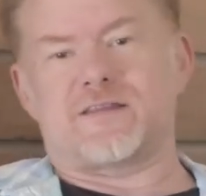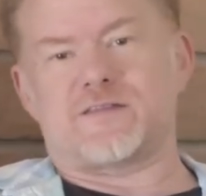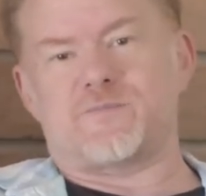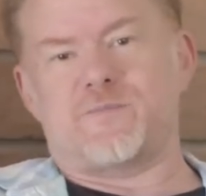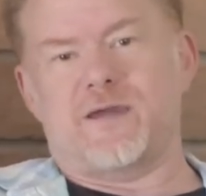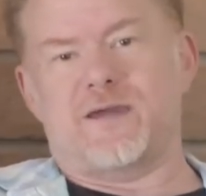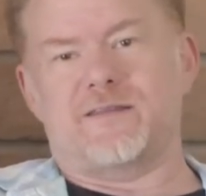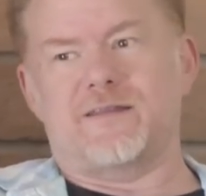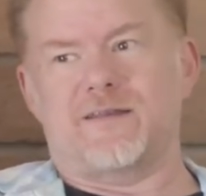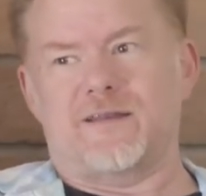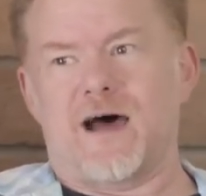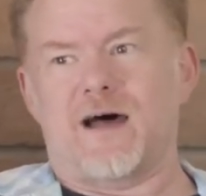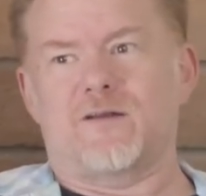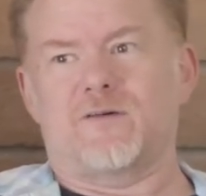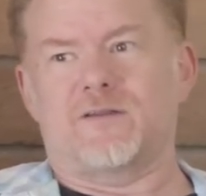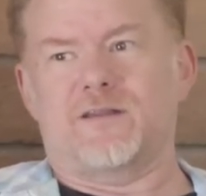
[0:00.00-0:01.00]
this big that
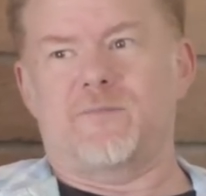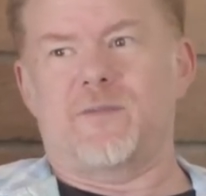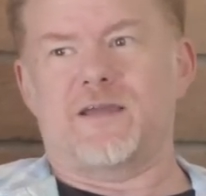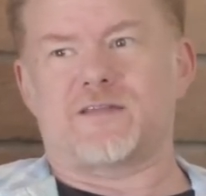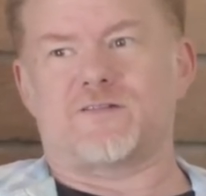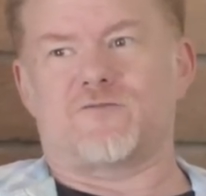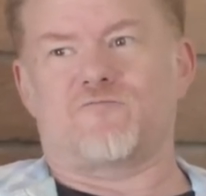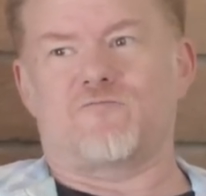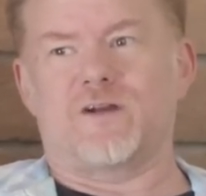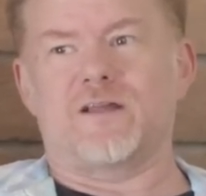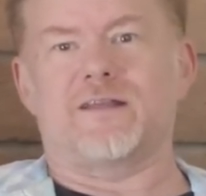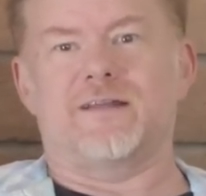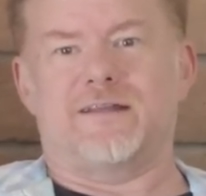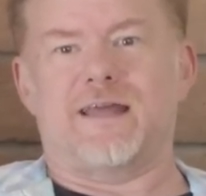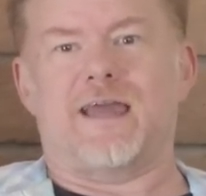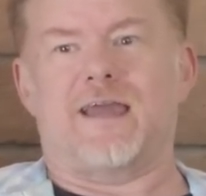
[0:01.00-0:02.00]
not only makes a
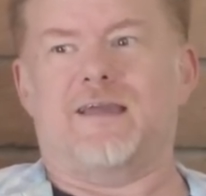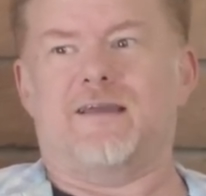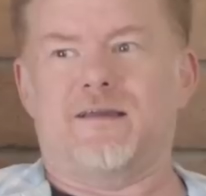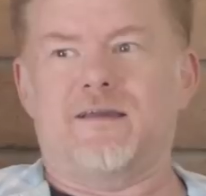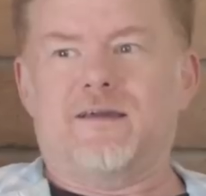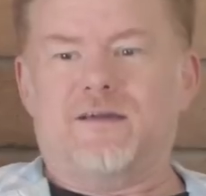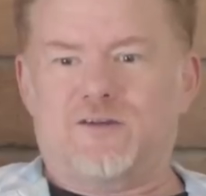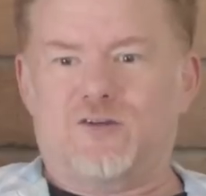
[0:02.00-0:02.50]
really dang